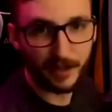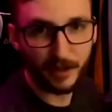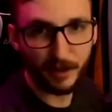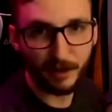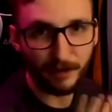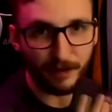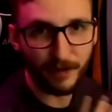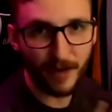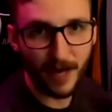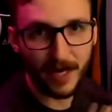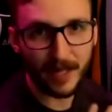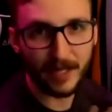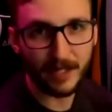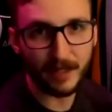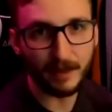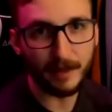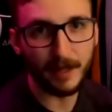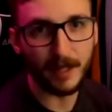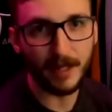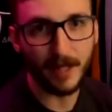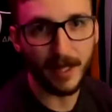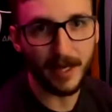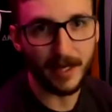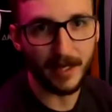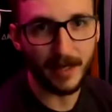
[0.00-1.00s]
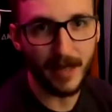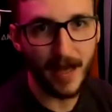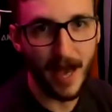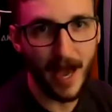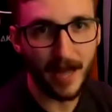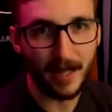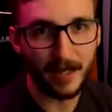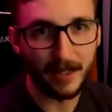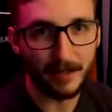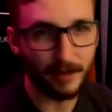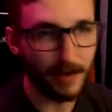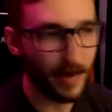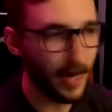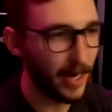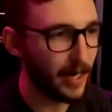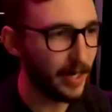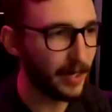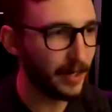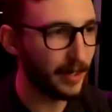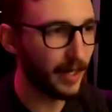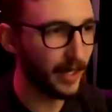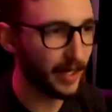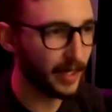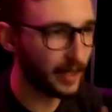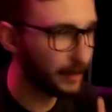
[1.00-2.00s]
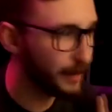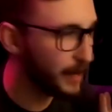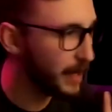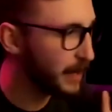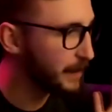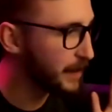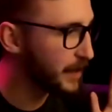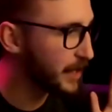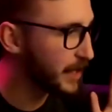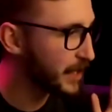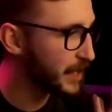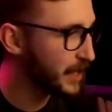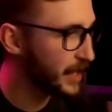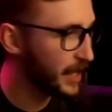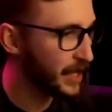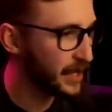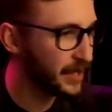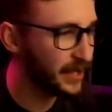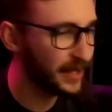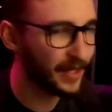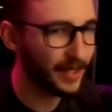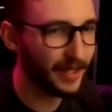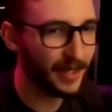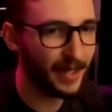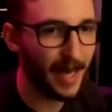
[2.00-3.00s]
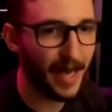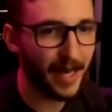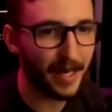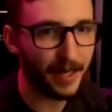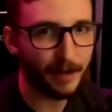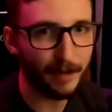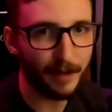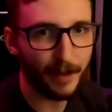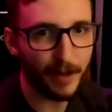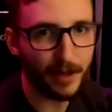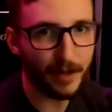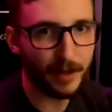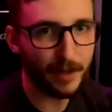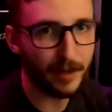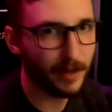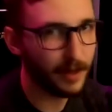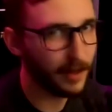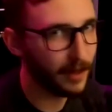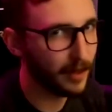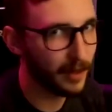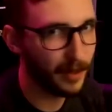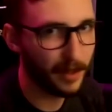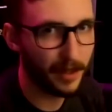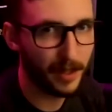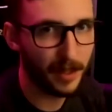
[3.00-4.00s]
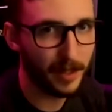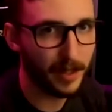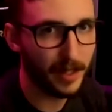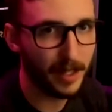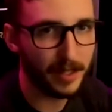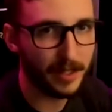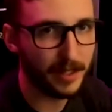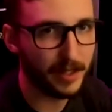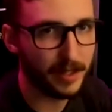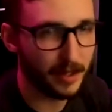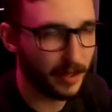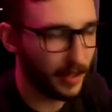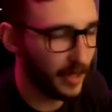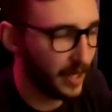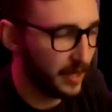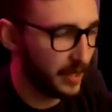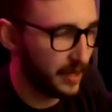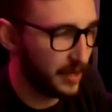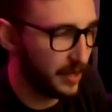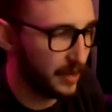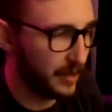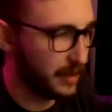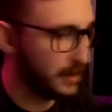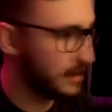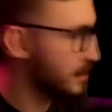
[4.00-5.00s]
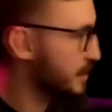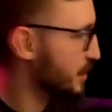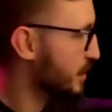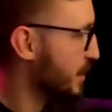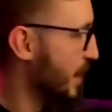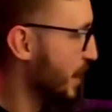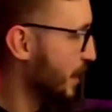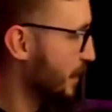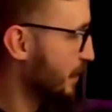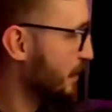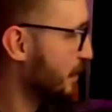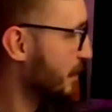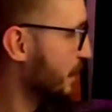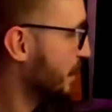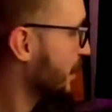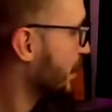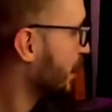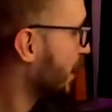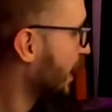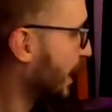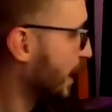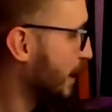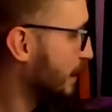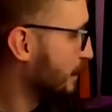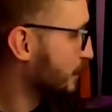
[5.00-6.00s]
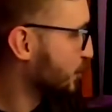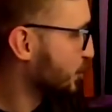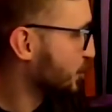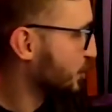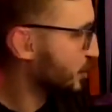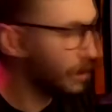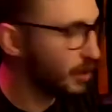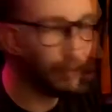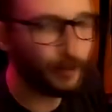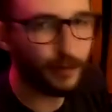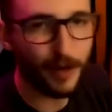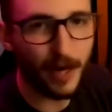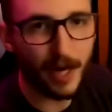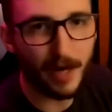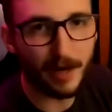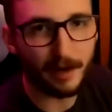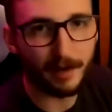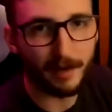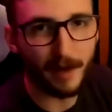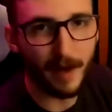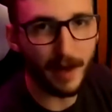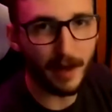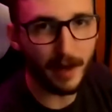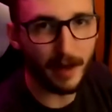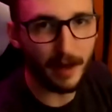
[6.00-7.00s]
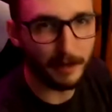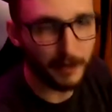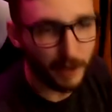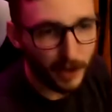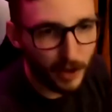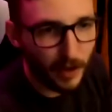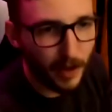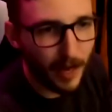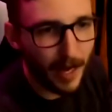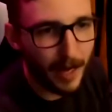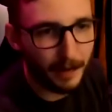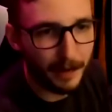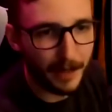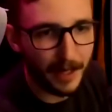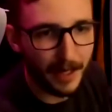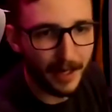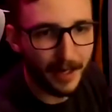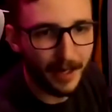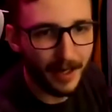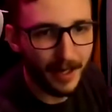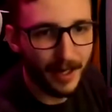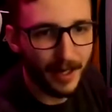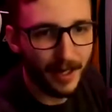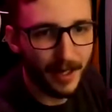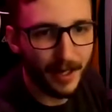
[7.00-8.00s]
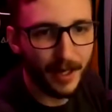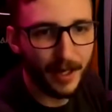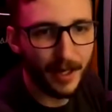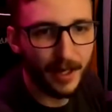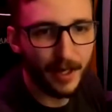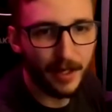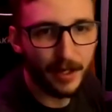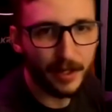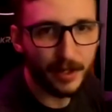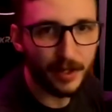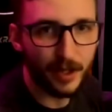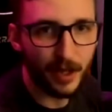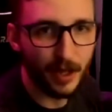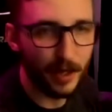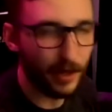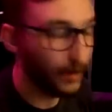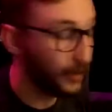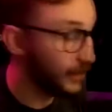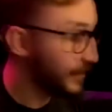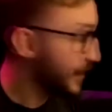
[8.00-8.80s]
to find something like that, right? Like, to be able to get that computer, that's yeah. I am so proud of that. I'm so happy. So